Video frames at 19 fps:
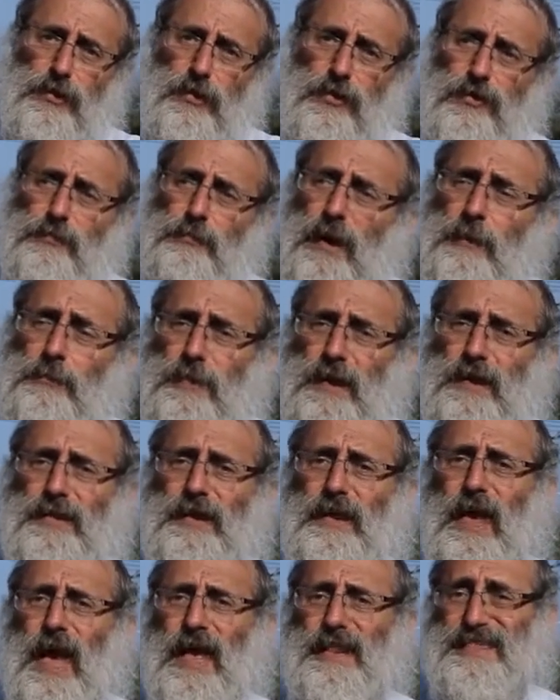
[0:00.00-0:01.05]
just by
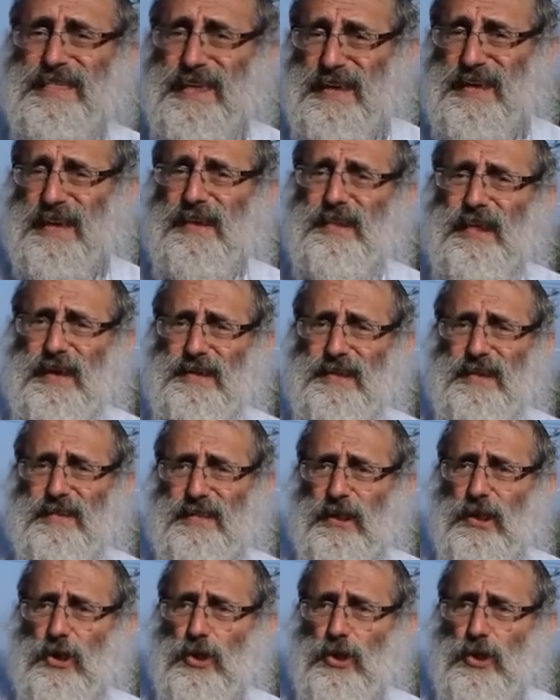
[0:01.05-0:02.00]
merely articulating the